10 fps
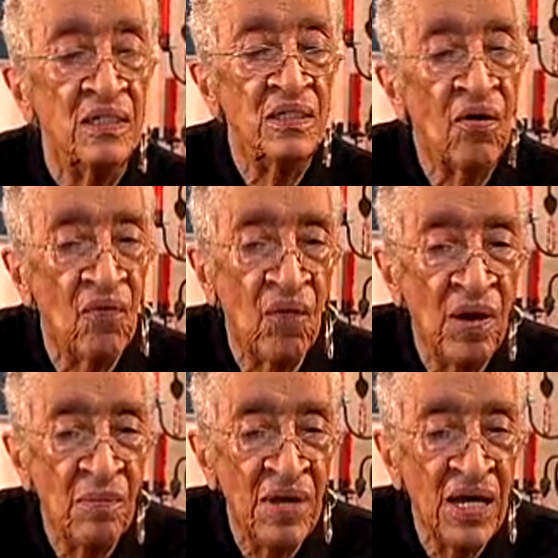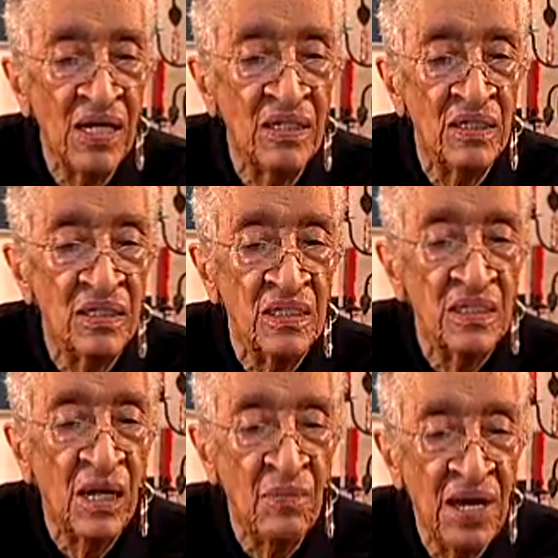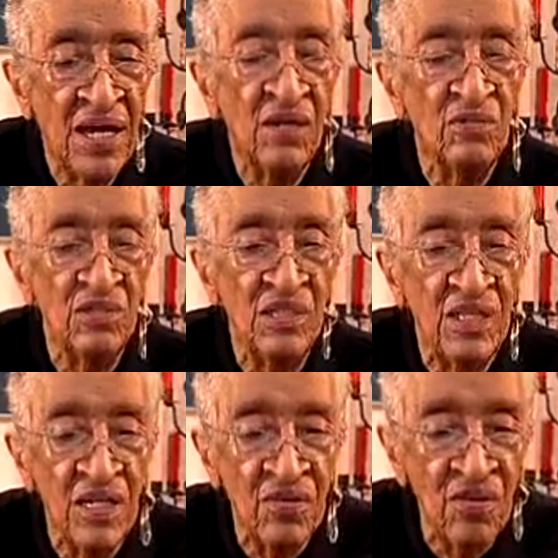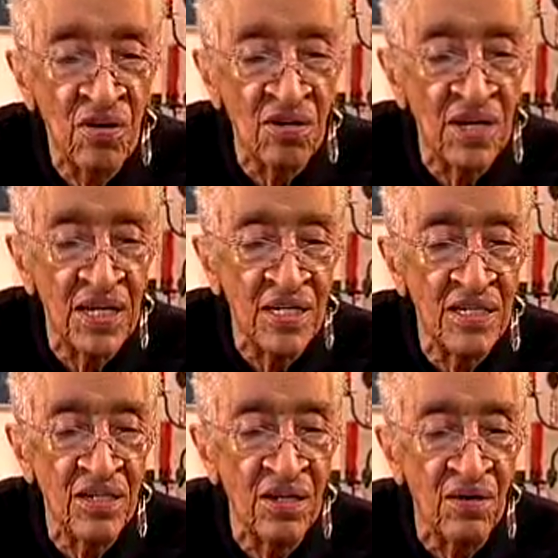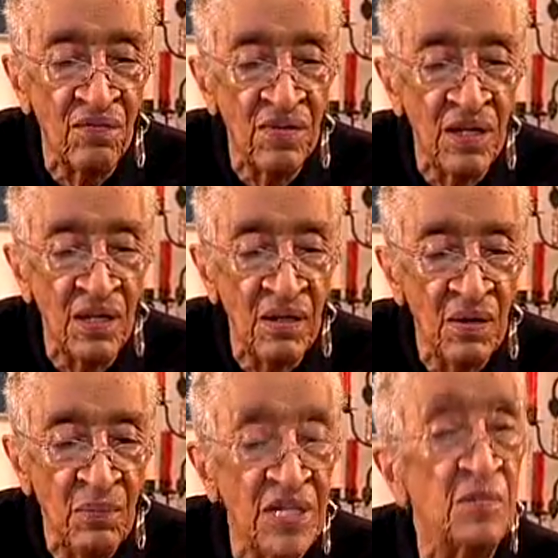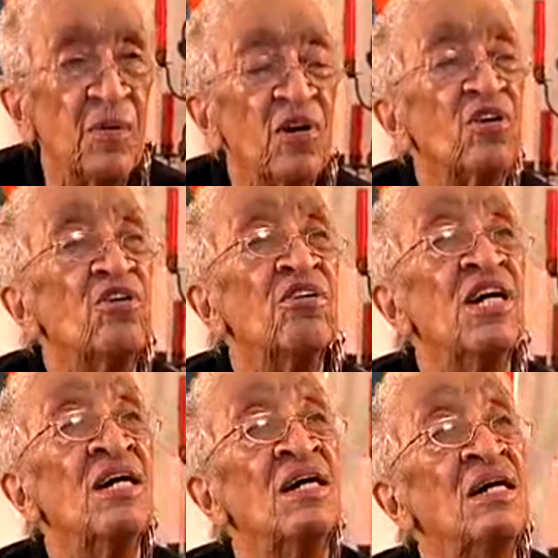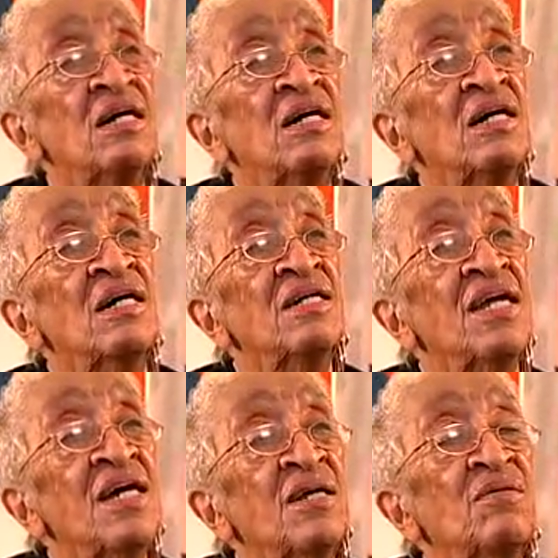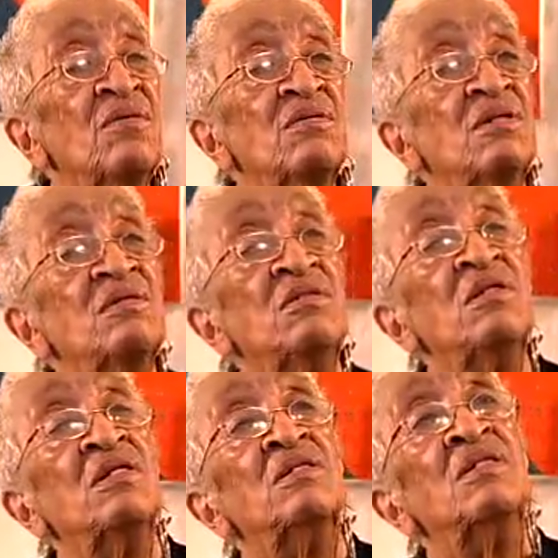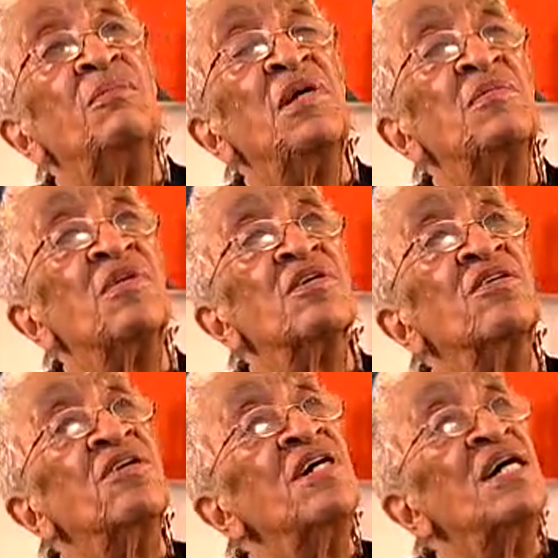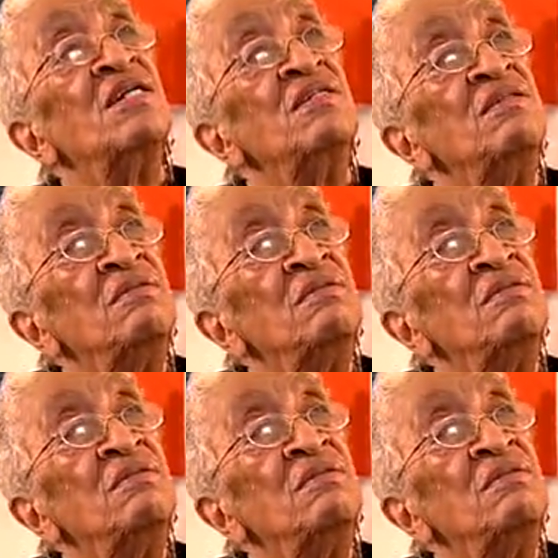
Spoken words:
No, a man who was a New York editor of the Pittsburgh Courier. They had the Pittsburgh Courier had